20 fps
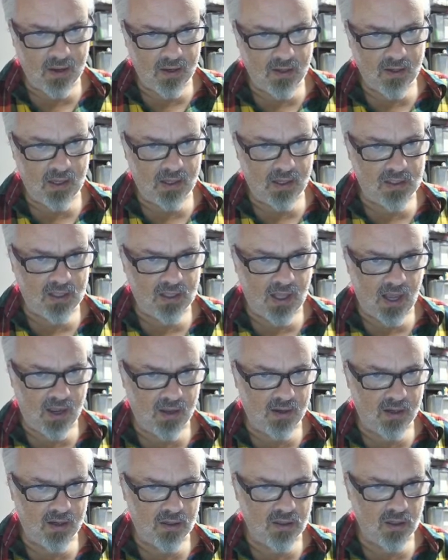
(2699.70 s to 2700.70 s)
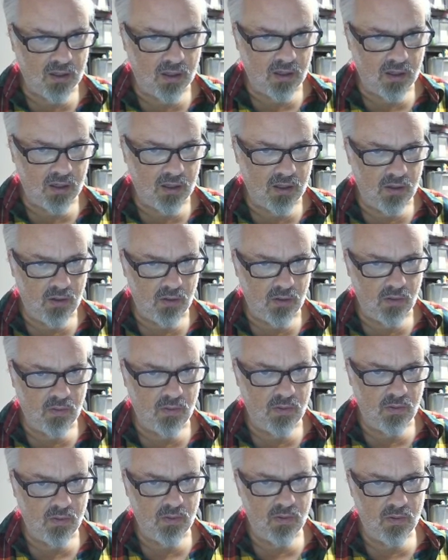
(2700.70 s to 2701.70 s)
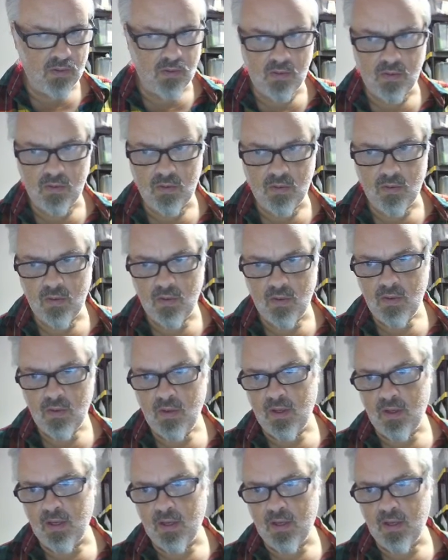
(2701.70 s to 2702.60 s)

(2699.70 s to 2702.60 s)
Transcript: that's that. That's all I can do. I